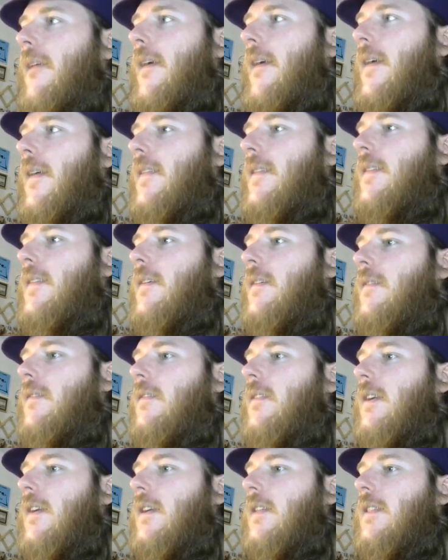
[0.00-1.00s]
I
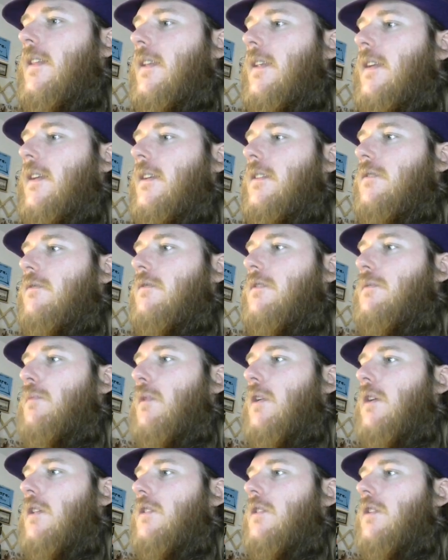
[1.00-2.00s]
don't like that he has a
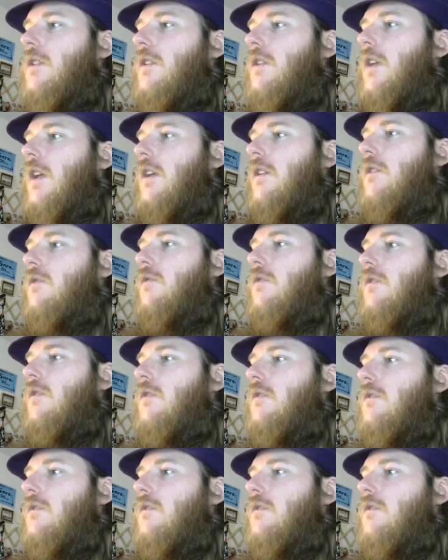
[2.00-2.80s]
response. Okay, cool.